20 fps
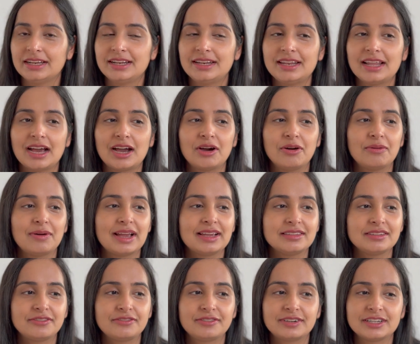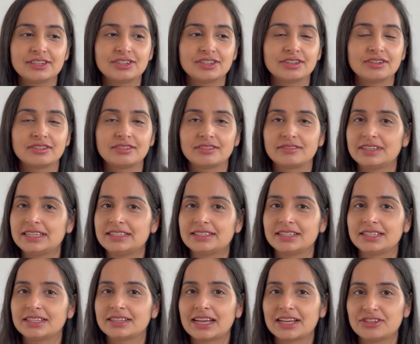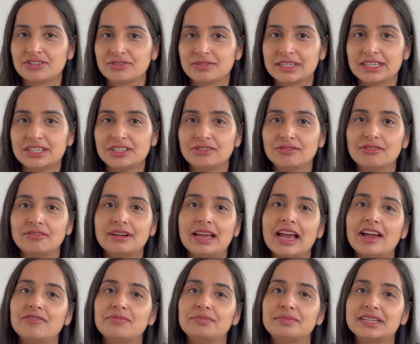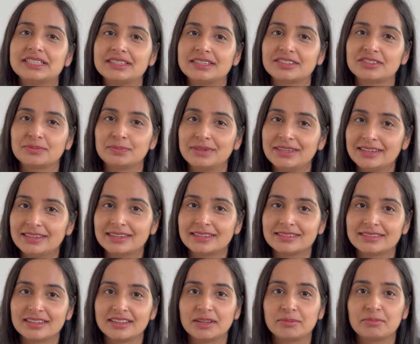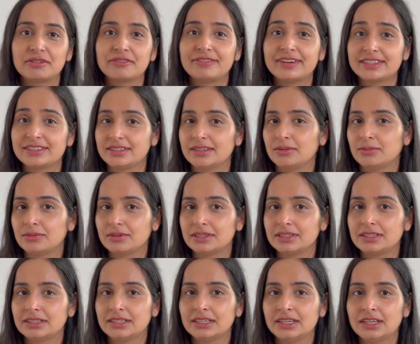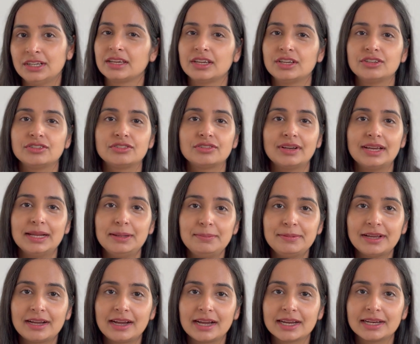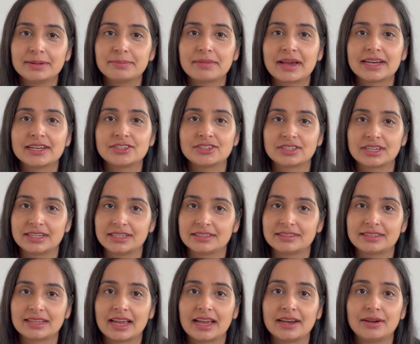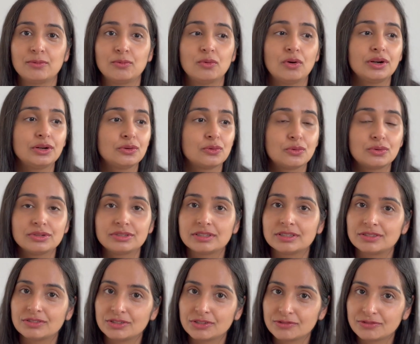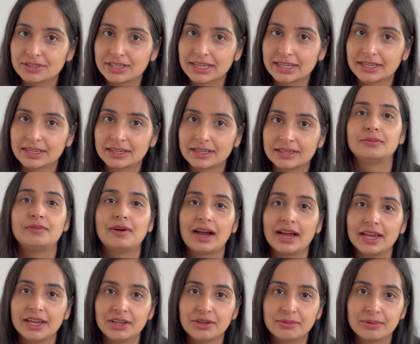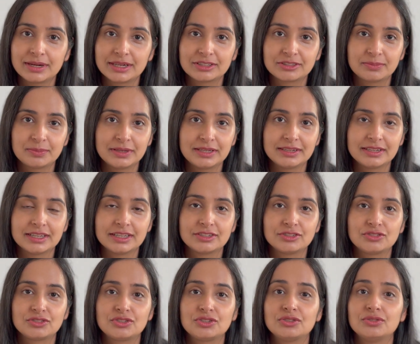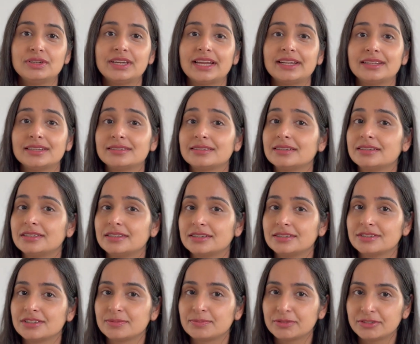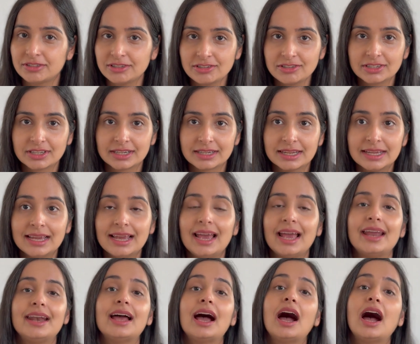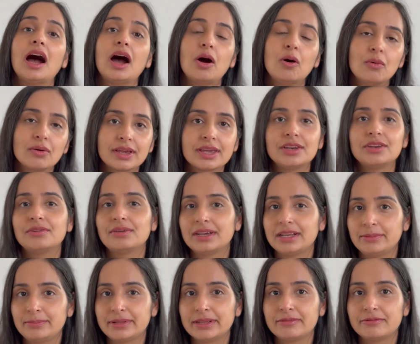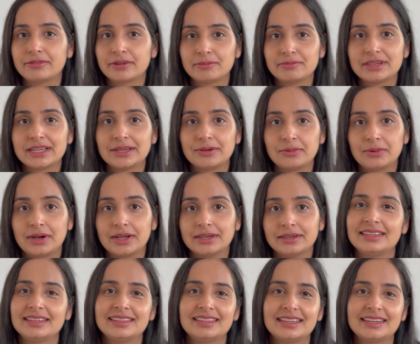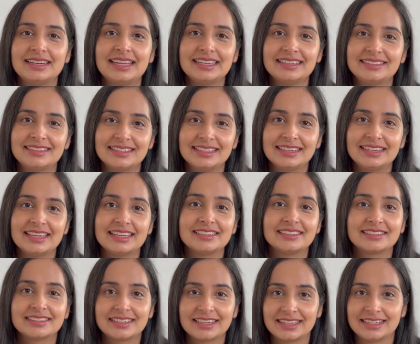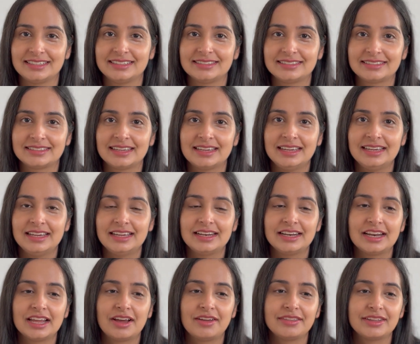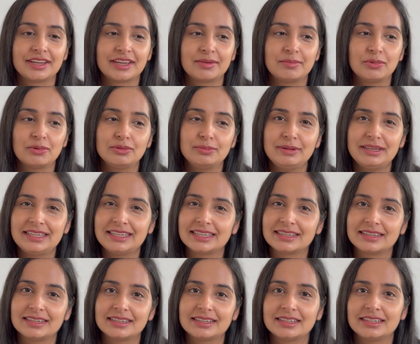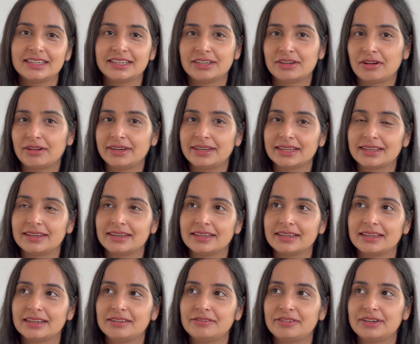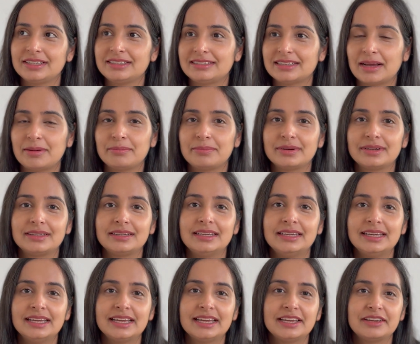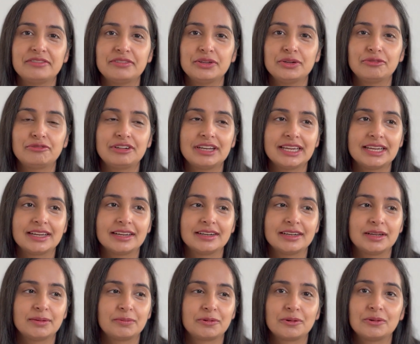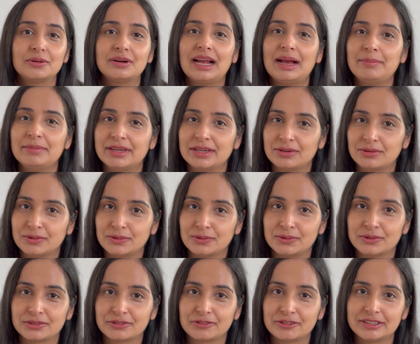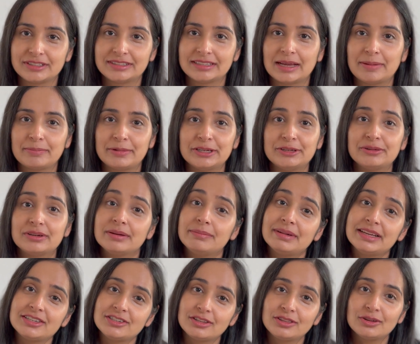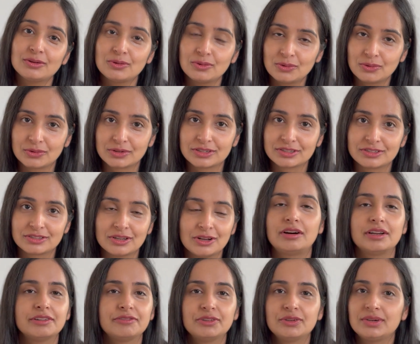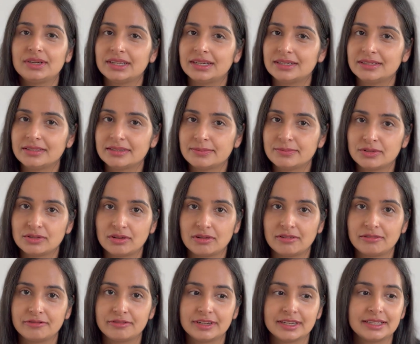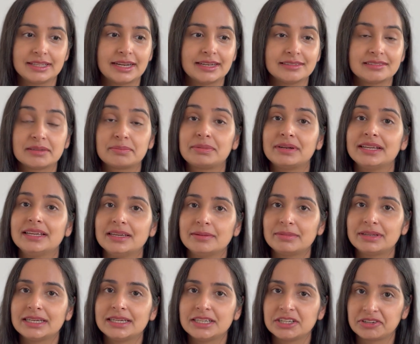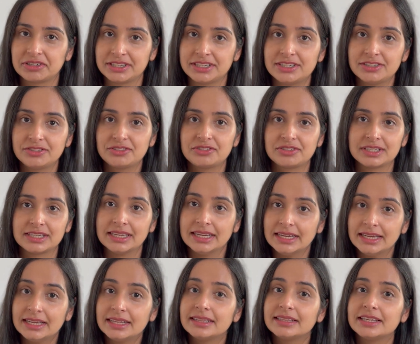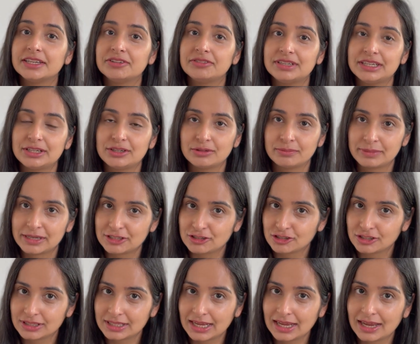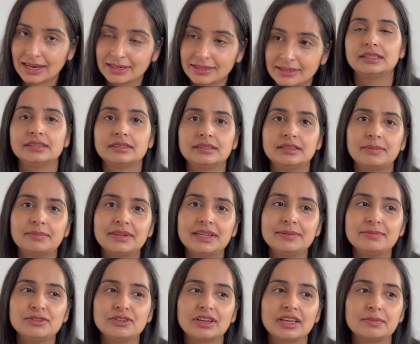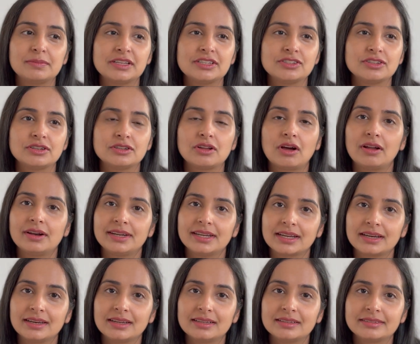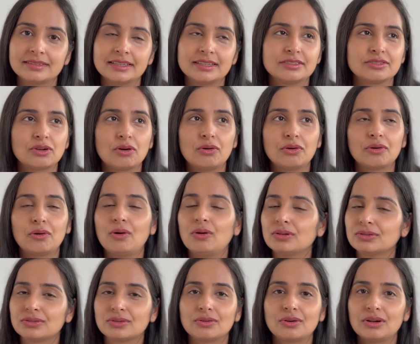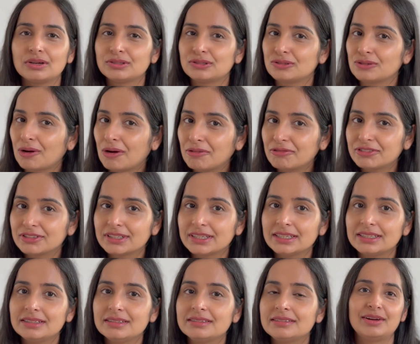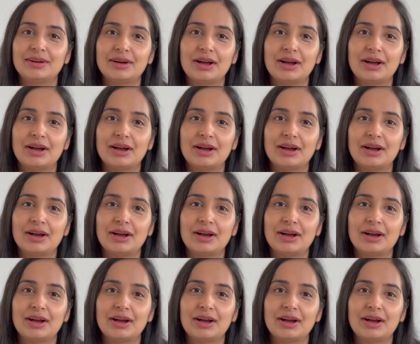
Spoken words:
Now, as a fresher or a recent graduate, you don't have much experience in the professional world. So help the hiring manager understand what courses you've taken, why you are experienced to get this internship position, and how can you help them from day one. The next thing is skills. Now, they can both be technical and non-technical. For example, if you've taken a programming course, for example, you can mention the course. Or if you learn some software that is applicable in your industry, then you need to mention that. Sometimes you can mention non-technical skills, or also called soft skills.